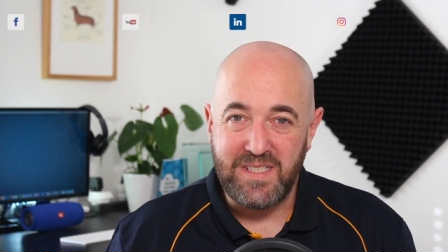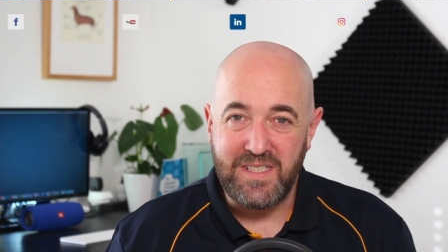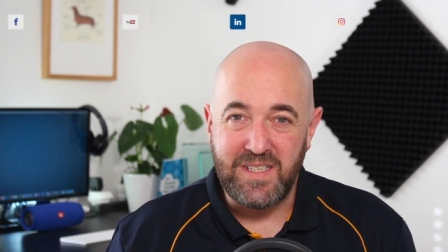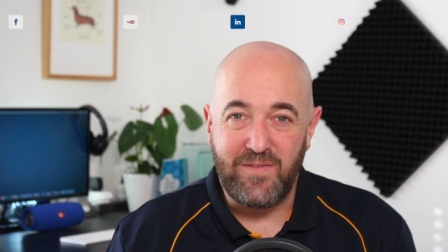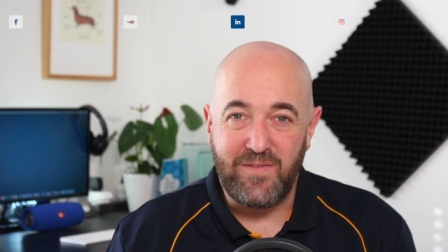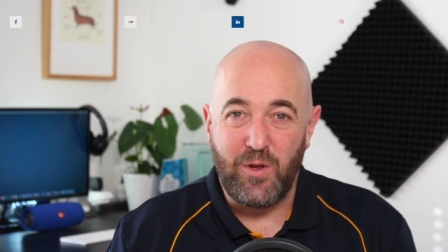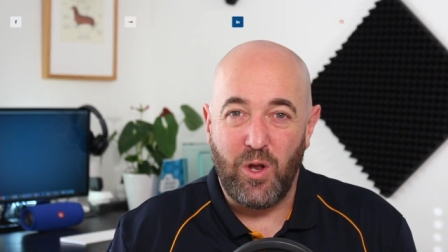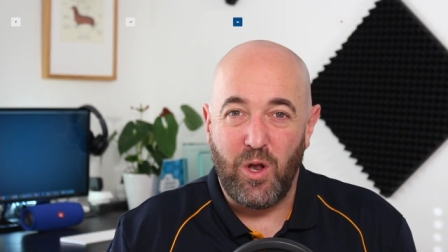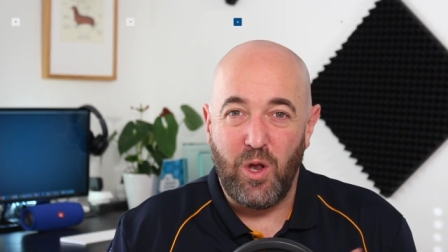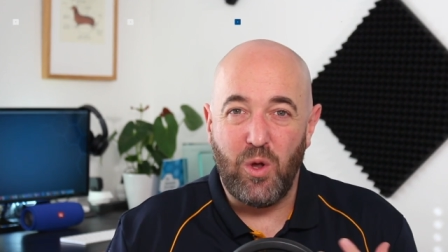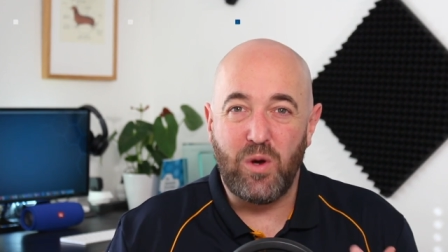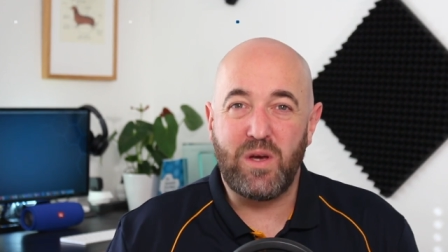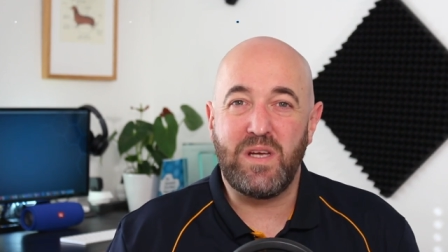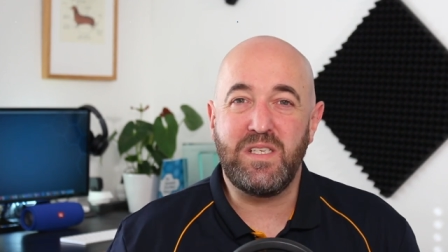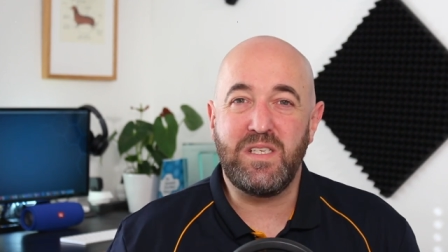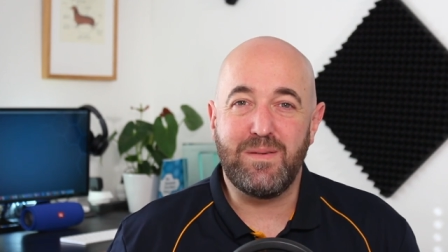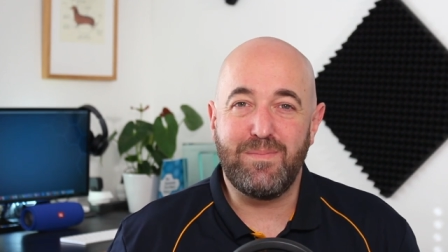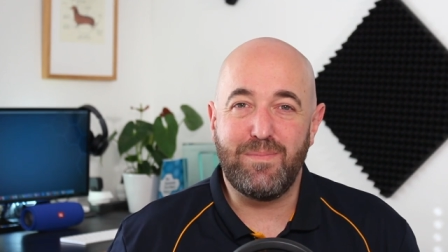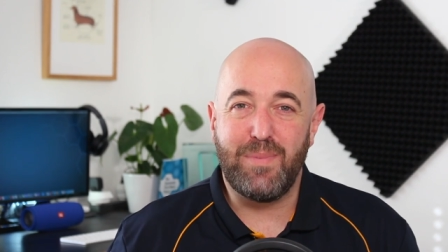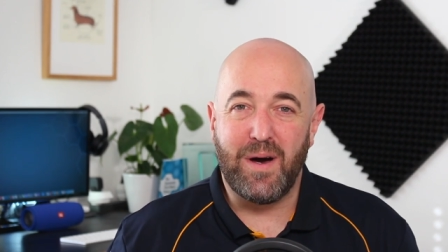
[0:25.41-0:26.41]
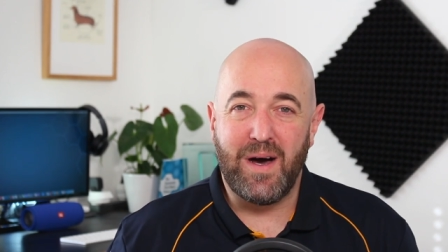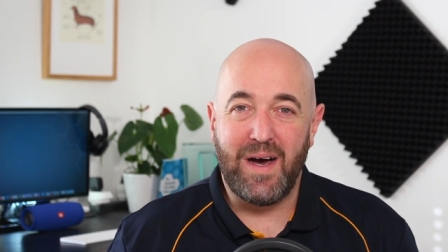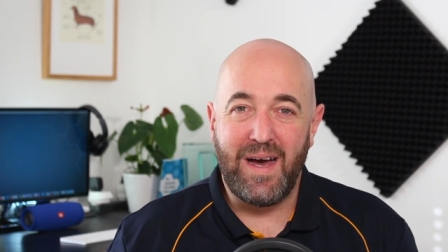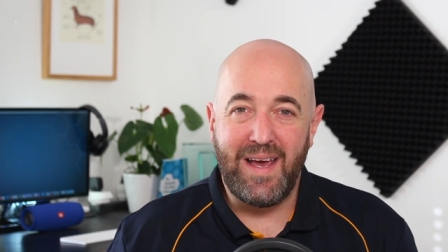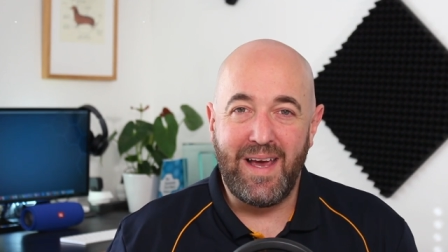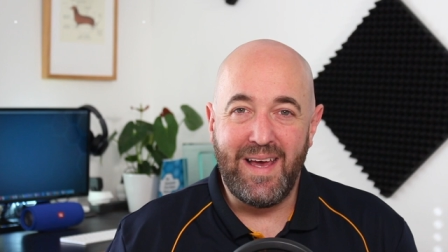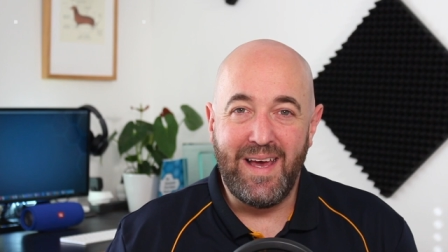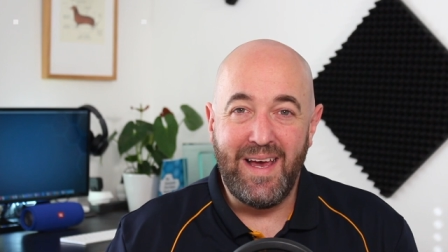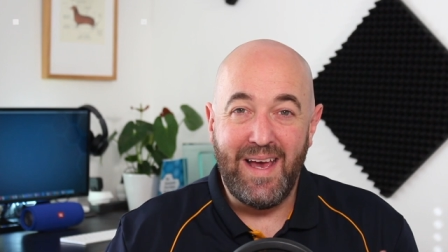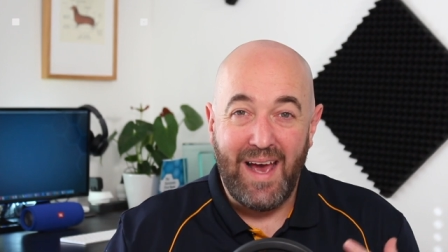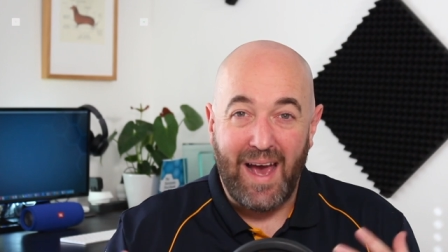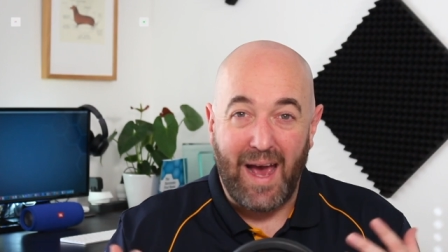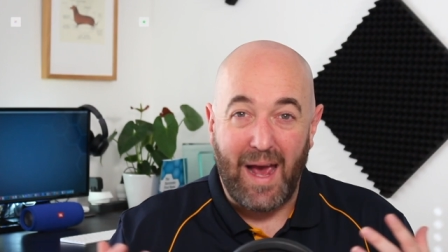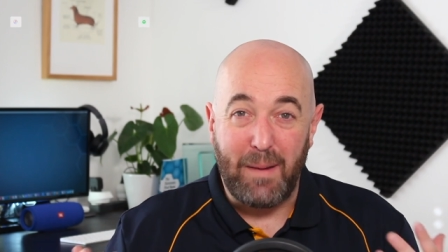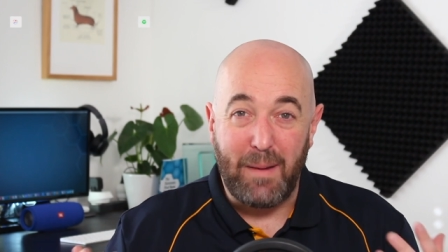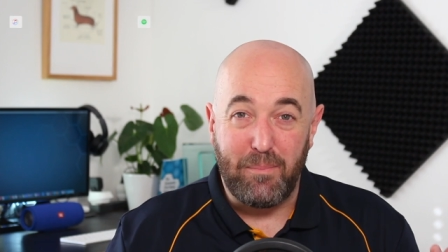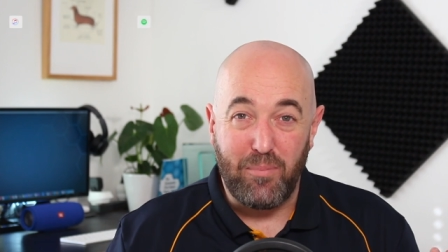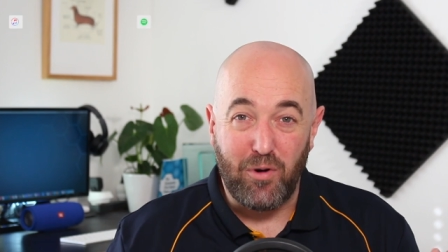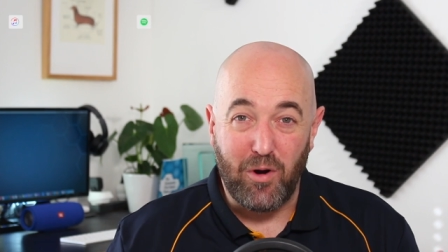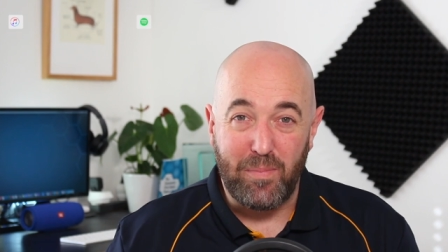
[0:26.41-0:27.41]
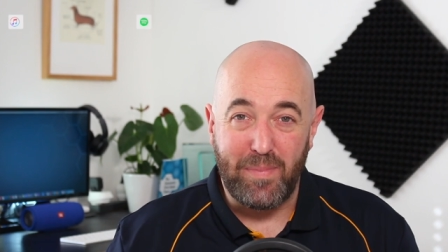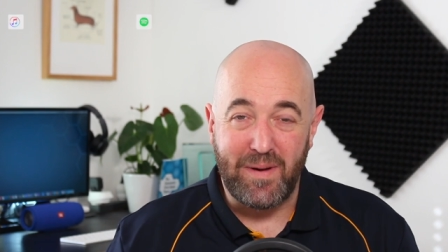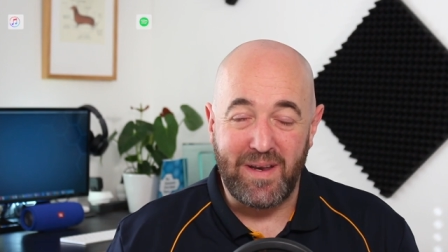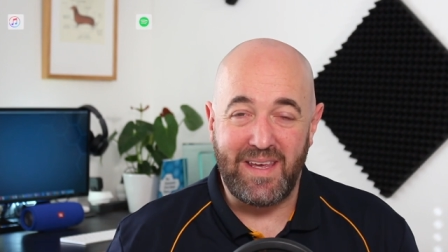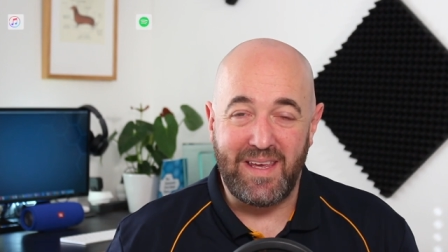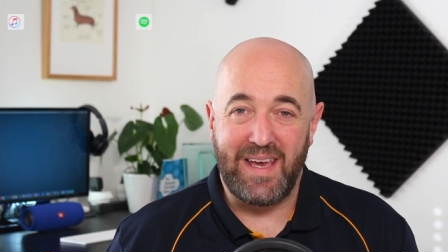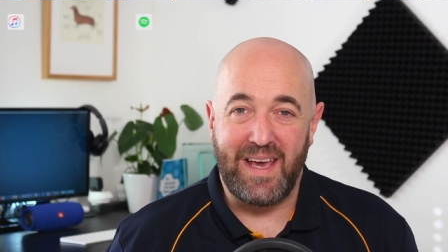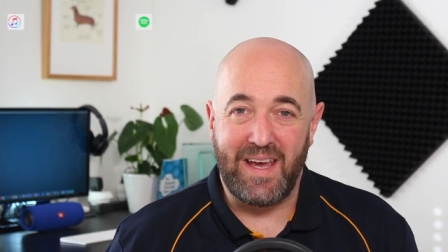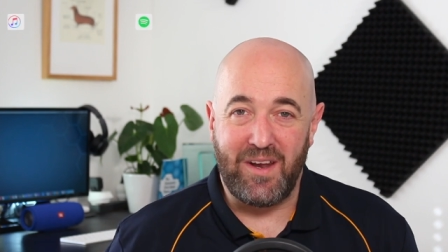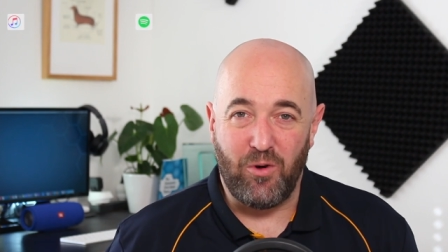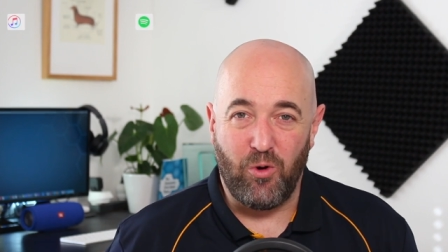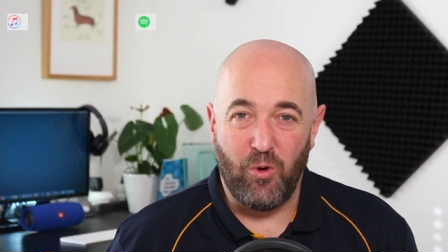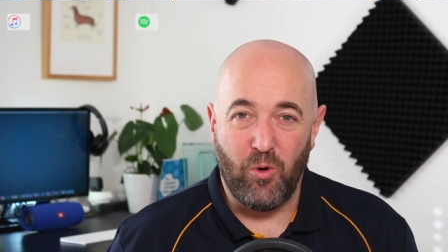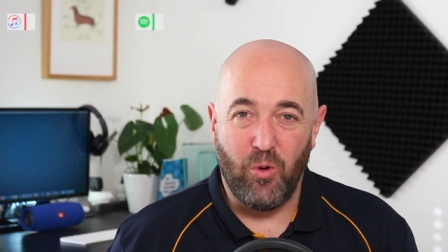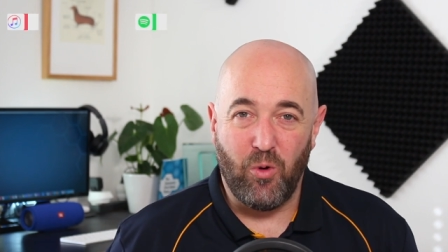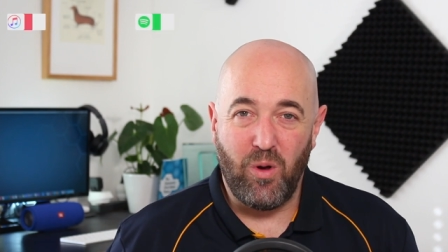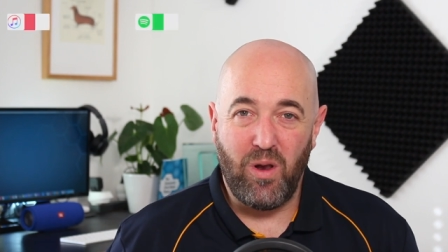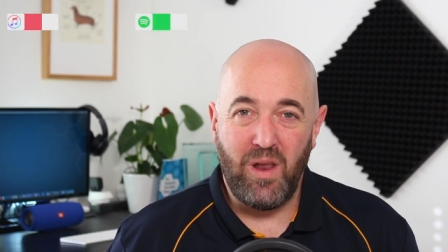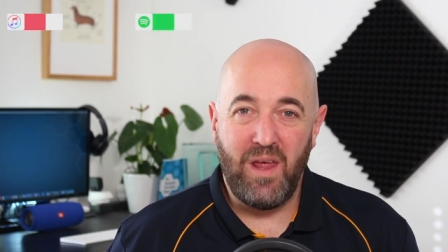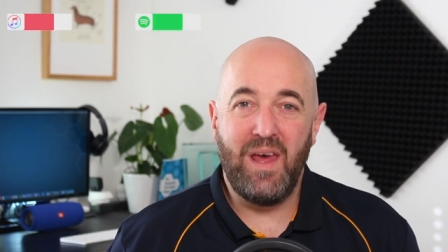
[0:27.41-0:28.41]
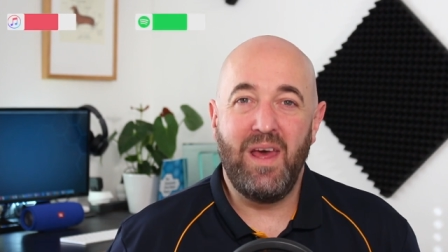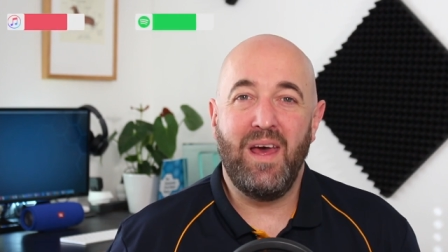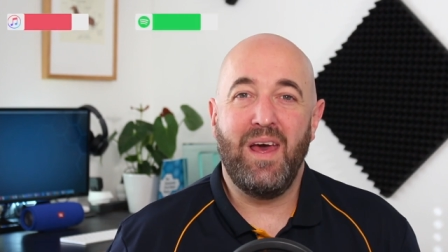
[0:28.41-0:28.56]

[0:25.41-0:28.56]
If you're looking to buy a property at all,